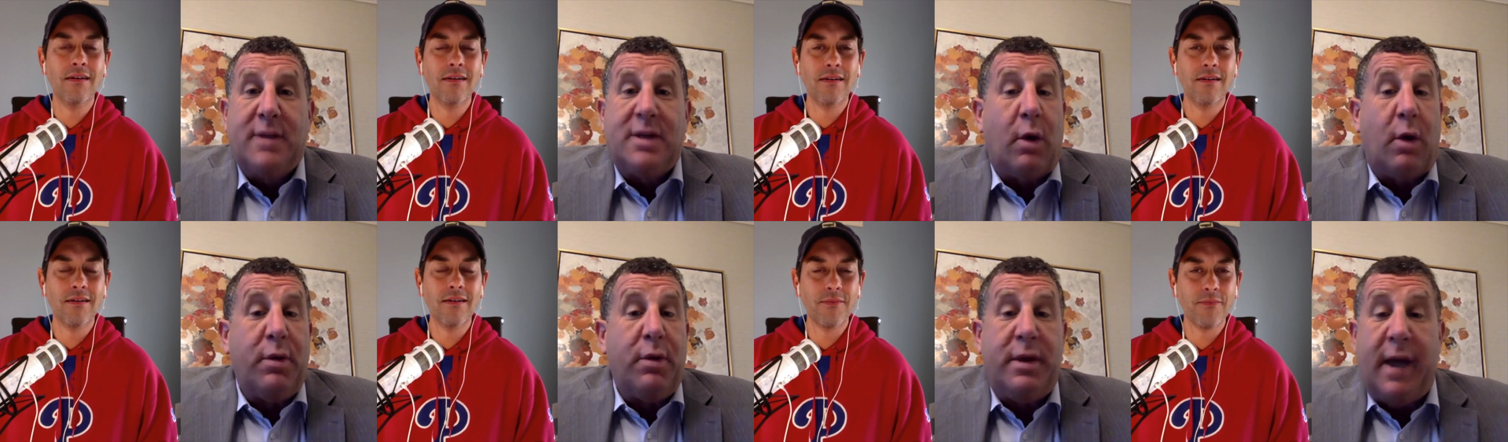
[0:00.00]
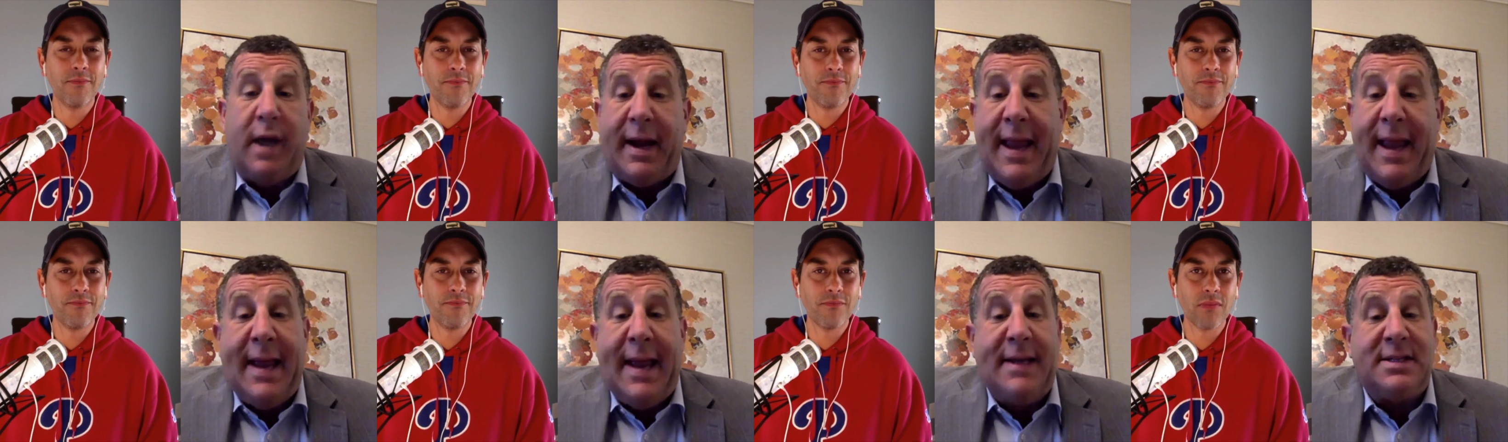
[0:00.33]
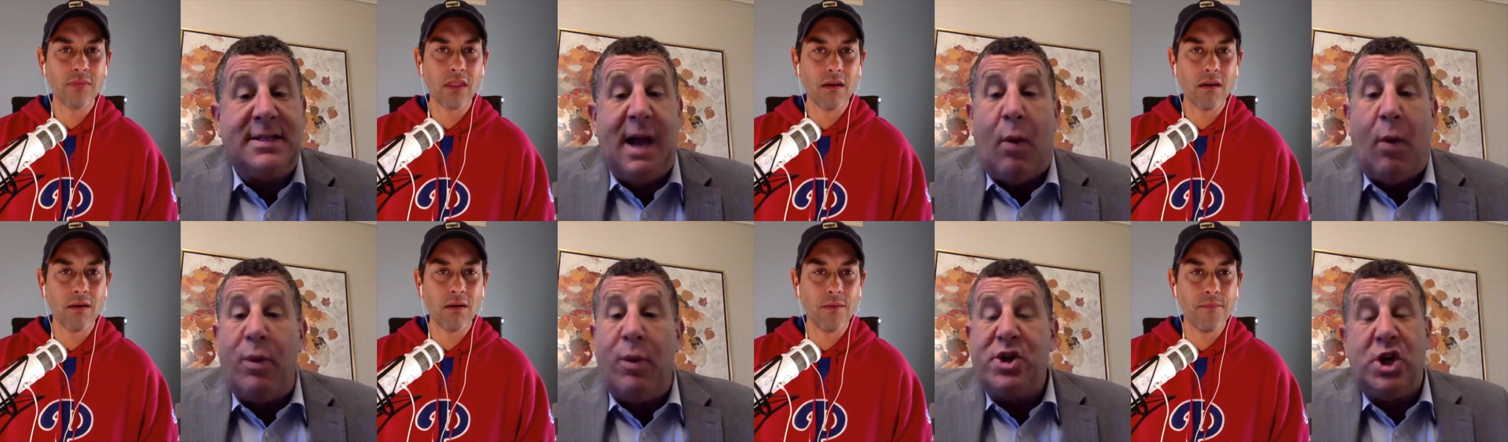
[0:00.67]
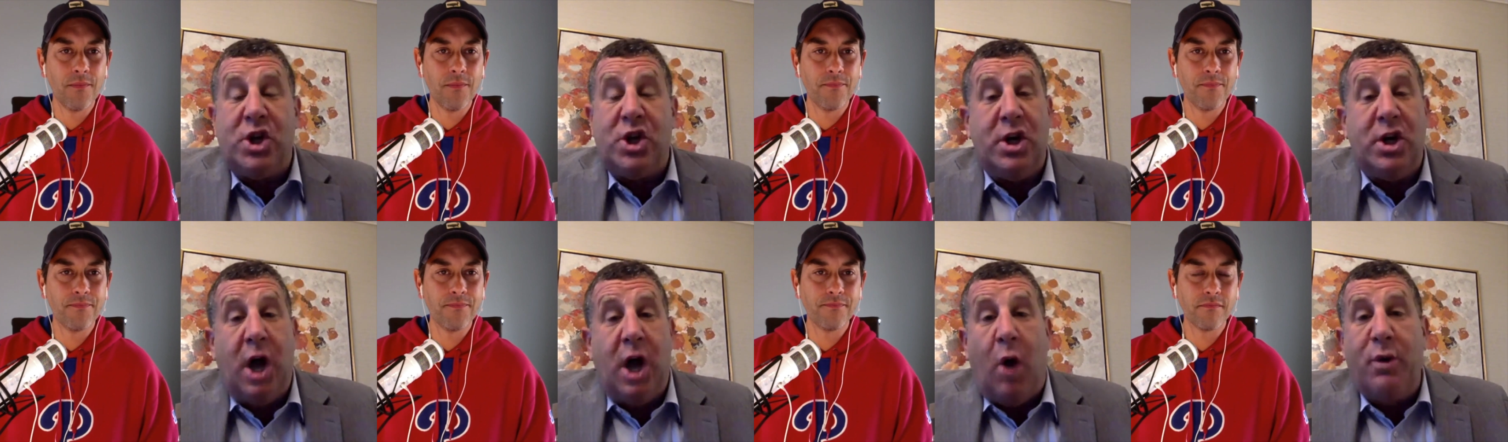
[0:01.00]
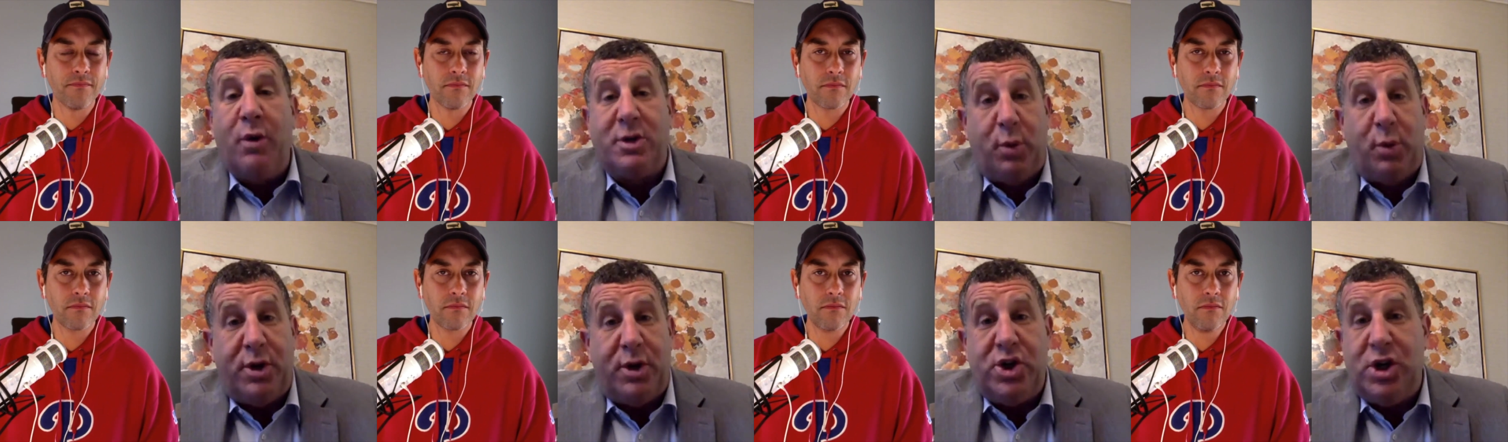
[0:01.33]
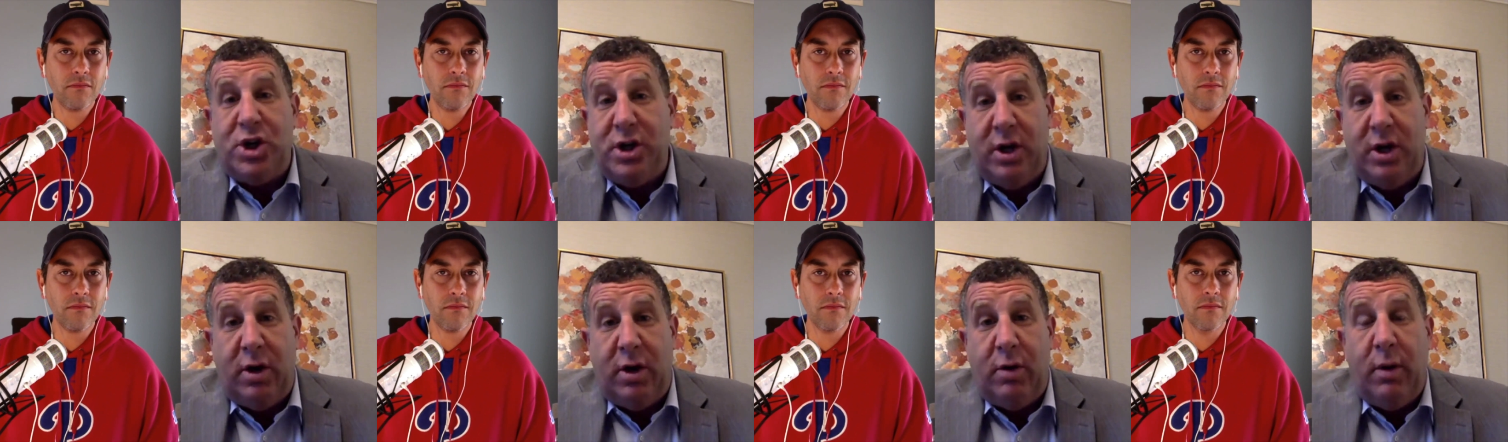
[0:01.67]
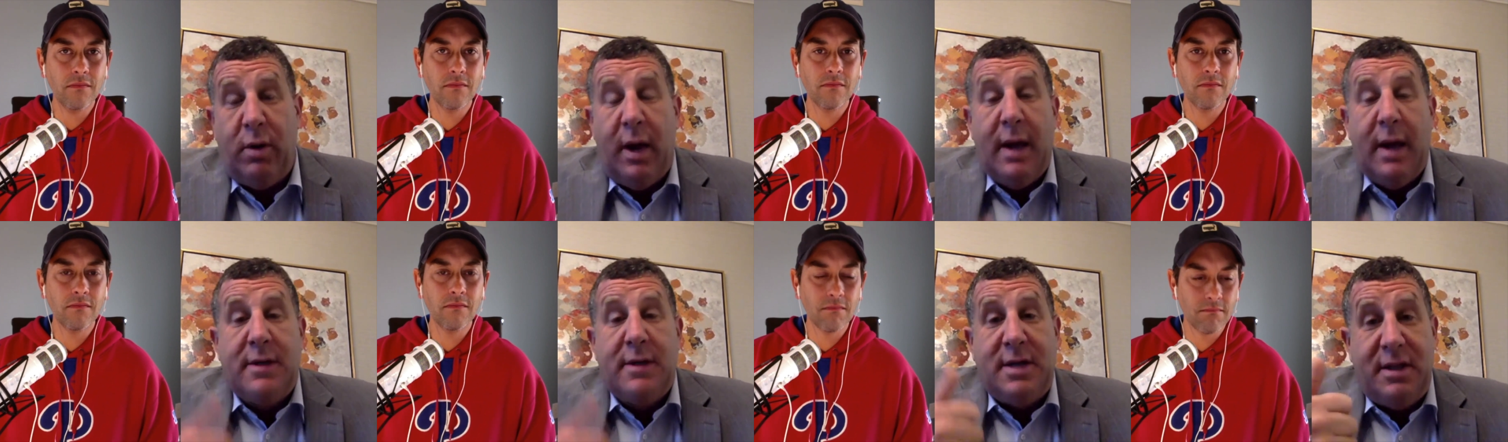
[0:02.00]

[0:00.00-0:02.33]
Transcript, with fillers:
Speaker 1: So again, it's not what you know; it's what you do.